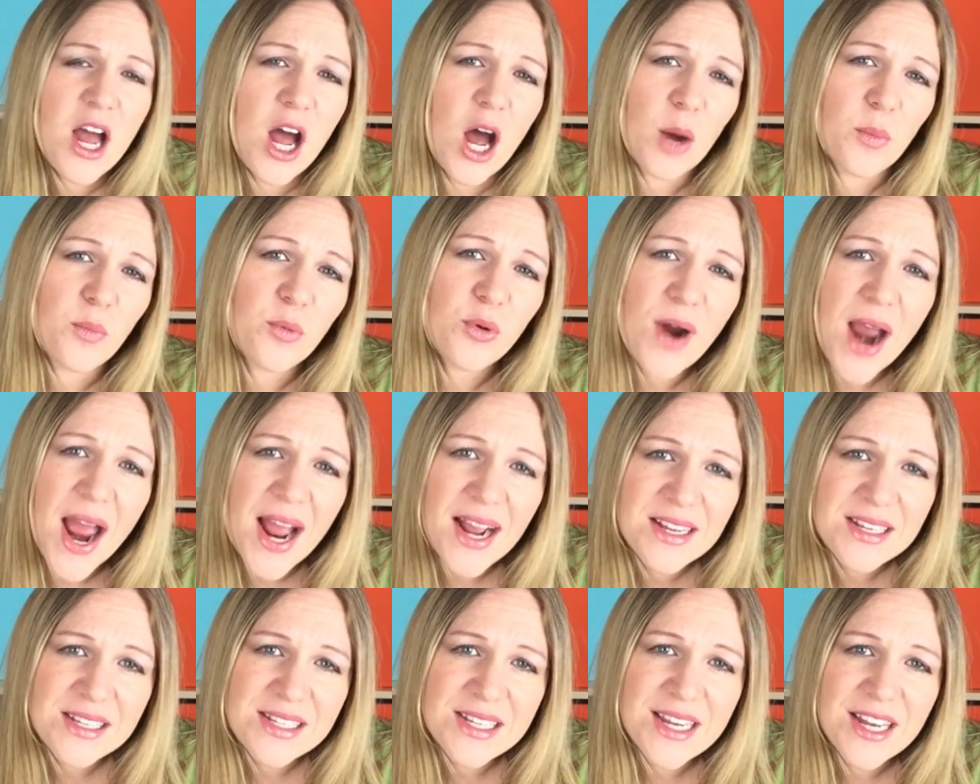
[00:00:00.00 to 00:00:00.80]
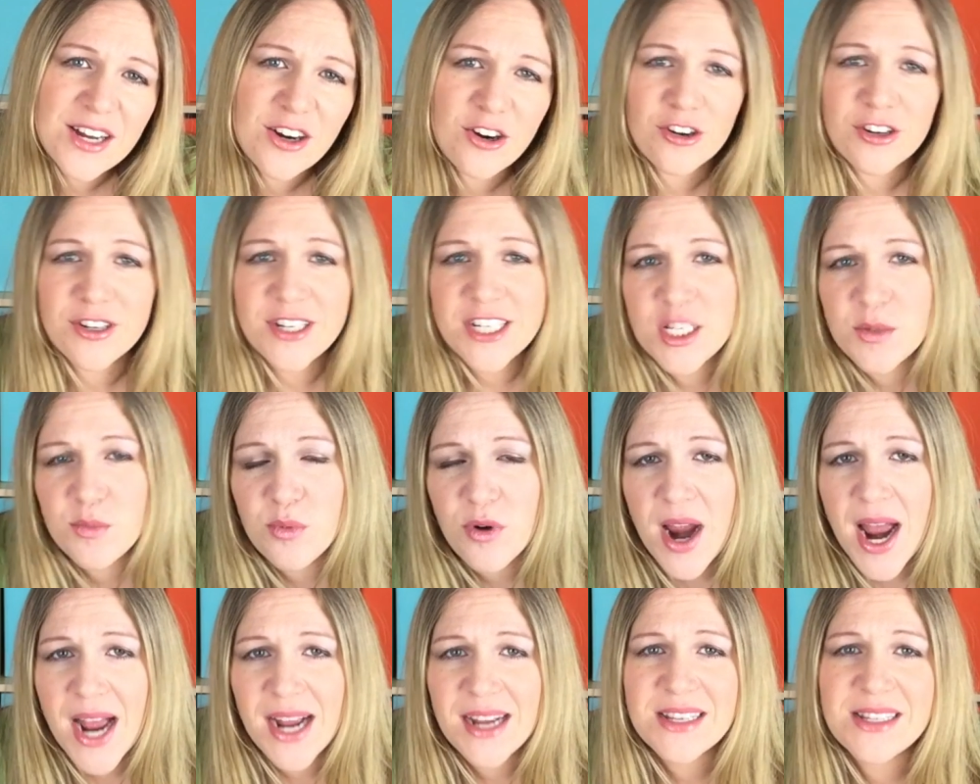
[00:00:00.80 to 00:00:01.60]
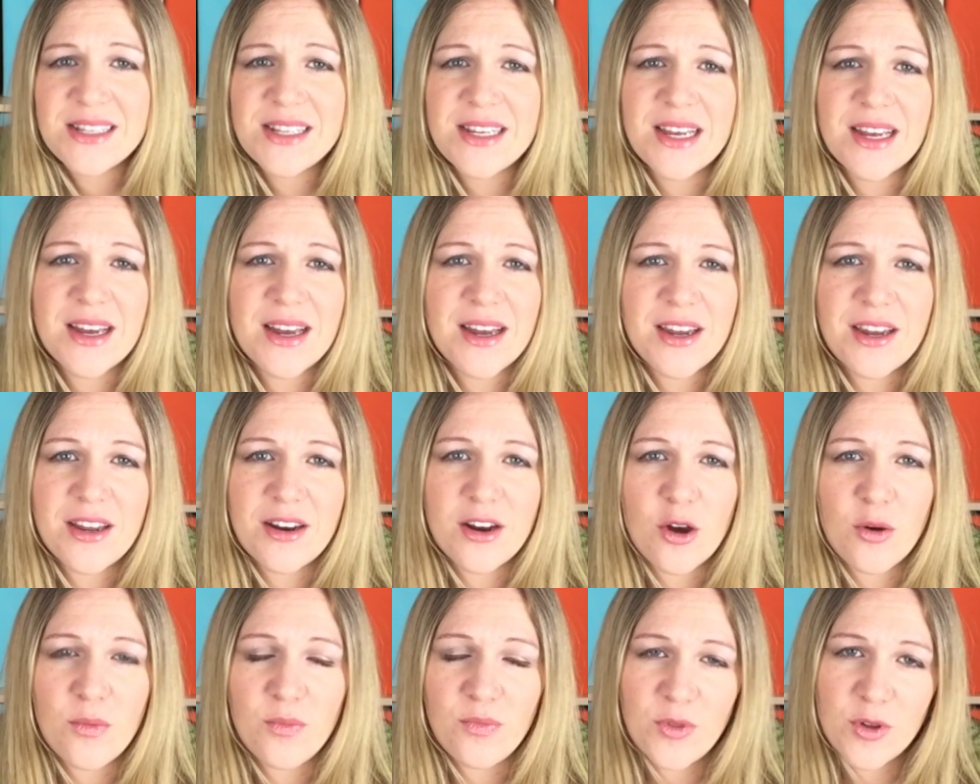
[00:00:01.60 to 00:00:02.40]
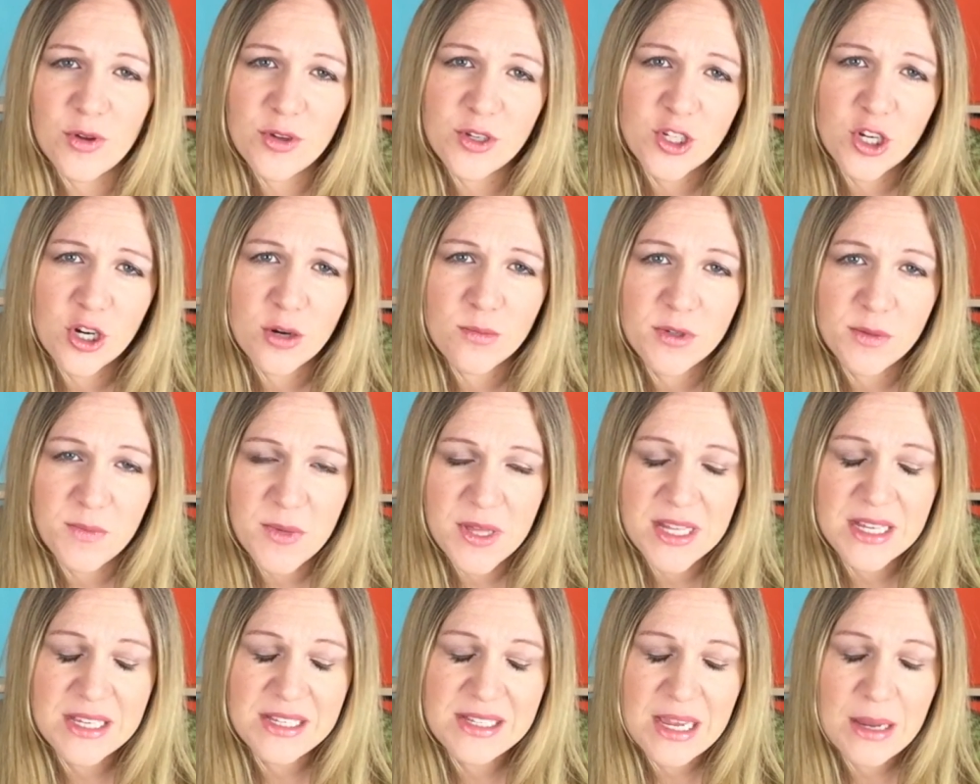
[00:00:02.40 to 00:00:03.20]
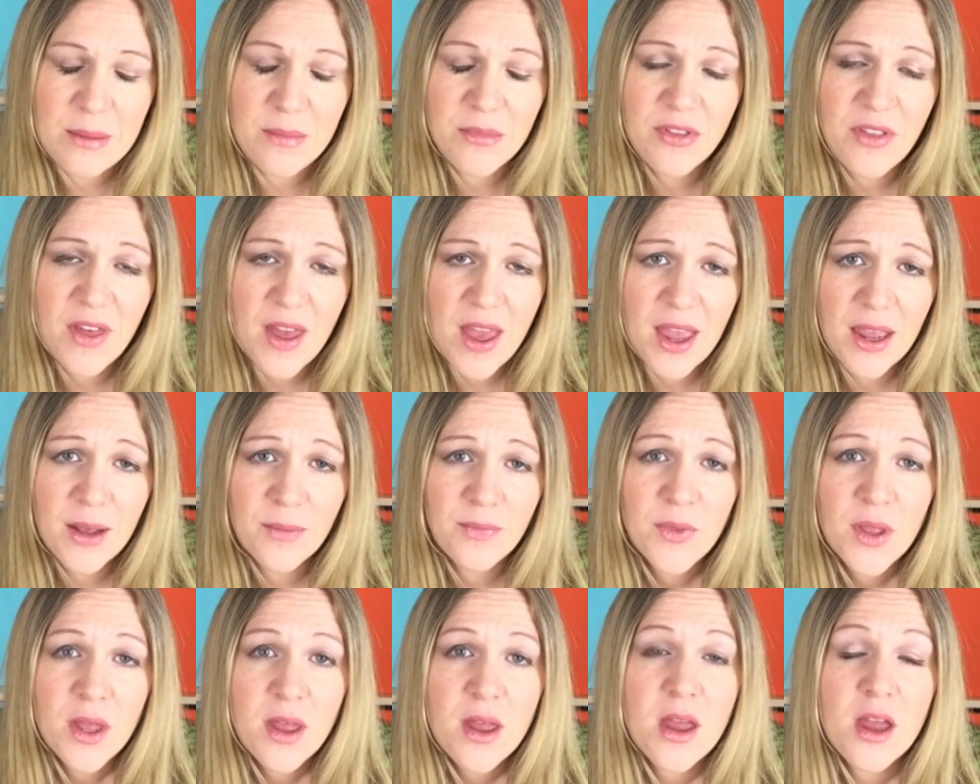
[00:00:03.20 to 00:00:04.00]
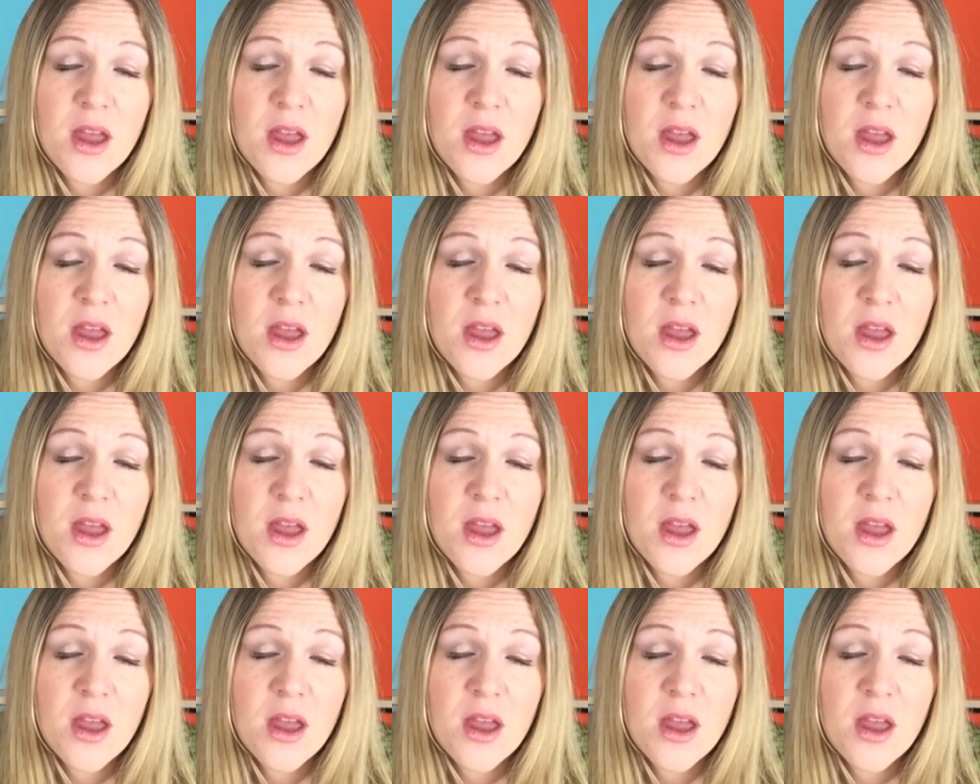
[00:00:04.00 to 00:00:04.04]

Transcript: apraxia or dyspraxia, those terms mean the same thing.